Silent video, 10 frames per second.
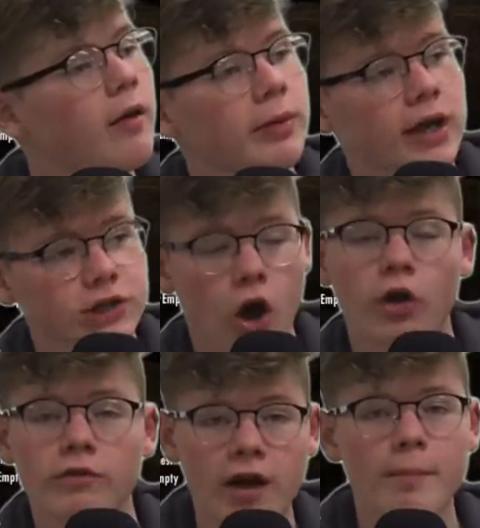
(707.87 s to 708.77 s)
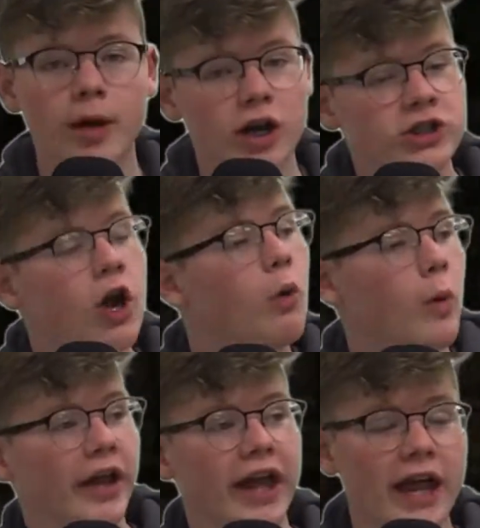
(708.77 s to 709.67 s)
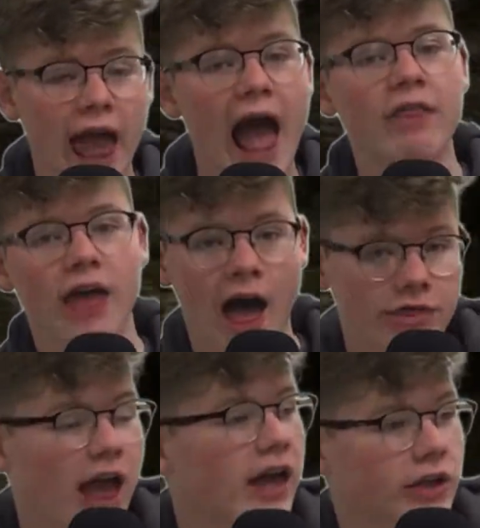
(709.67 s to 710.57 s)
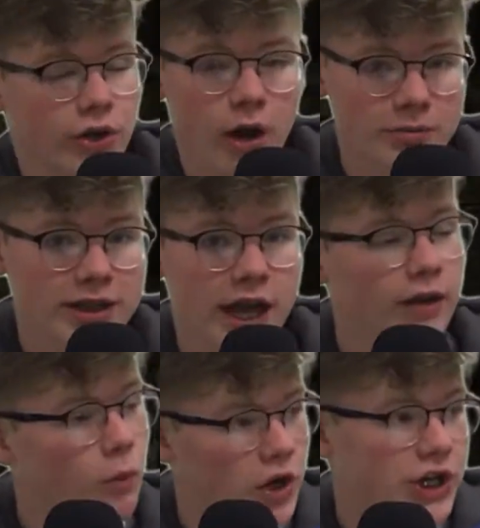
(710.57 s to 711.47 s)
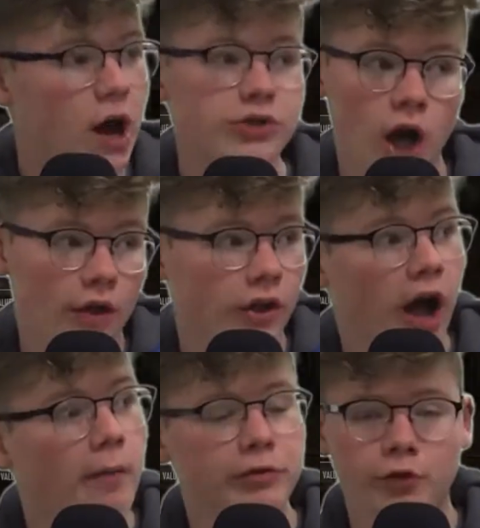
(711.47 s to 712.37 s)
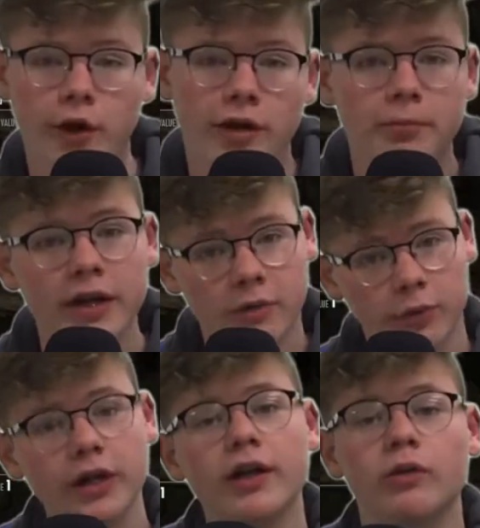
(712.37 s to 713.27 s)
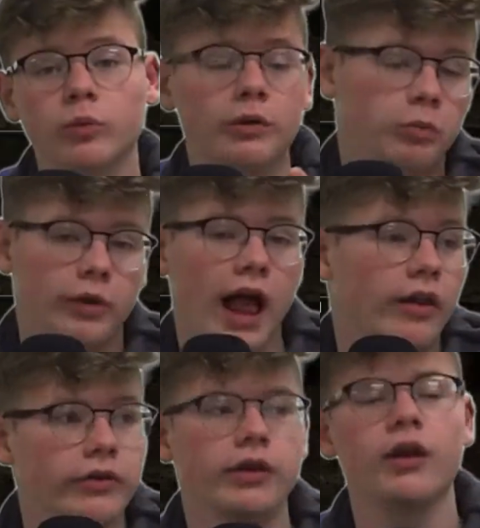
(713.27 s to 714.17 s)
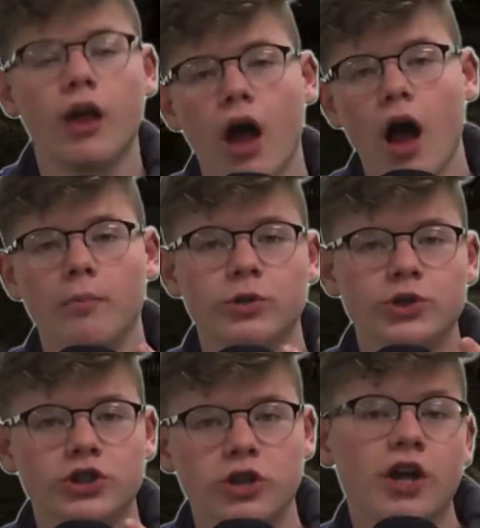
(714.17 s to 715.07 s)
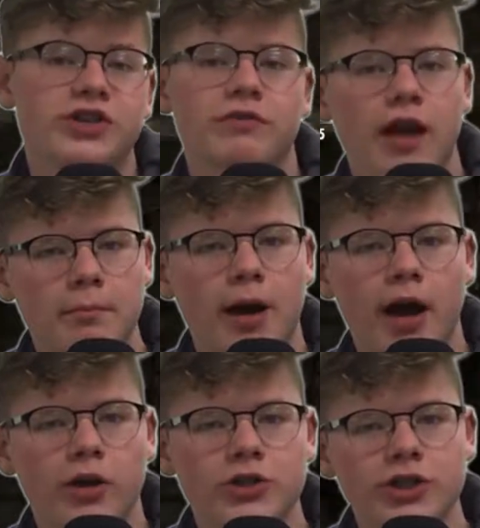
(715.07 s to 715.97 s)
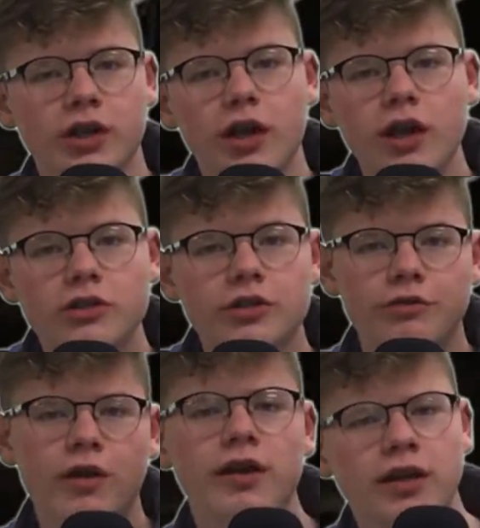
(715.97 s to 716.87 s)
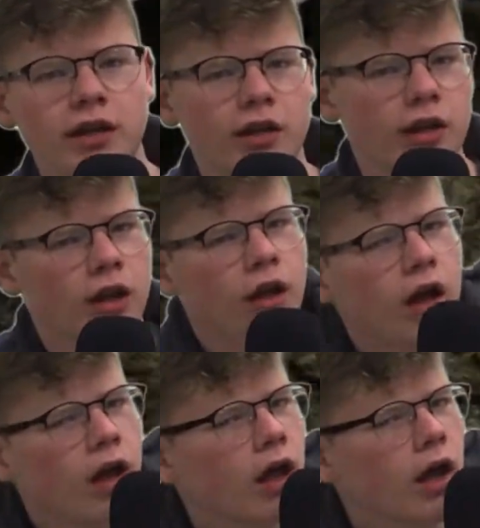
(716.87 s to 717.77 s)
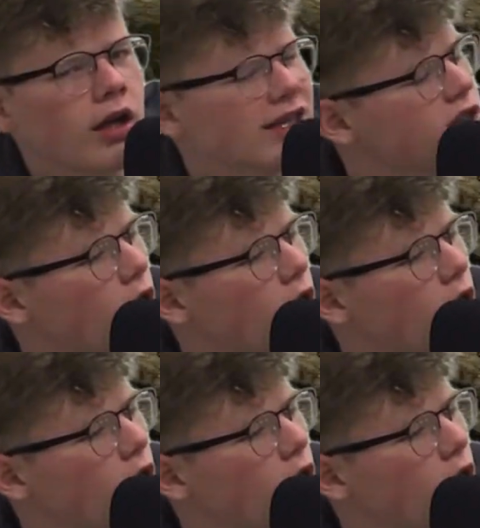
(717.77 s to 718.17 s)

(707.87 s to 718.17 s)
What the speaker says: because all the vampires want to get at that thing. You know what I'm saying? Watch out, Dawn, they're coming for you. But in reality, you're just hunting vampires and defending... Is it